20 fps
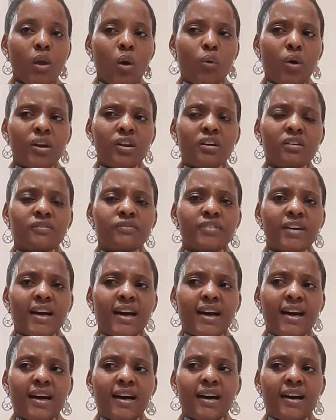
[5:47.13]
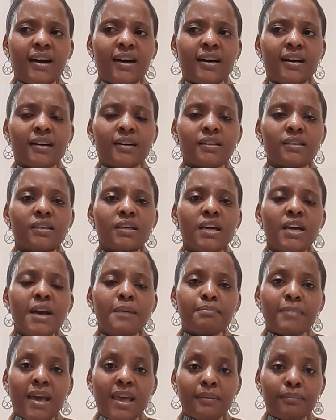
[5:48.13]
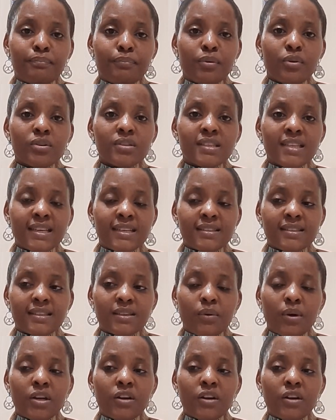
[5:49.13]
one of my bosses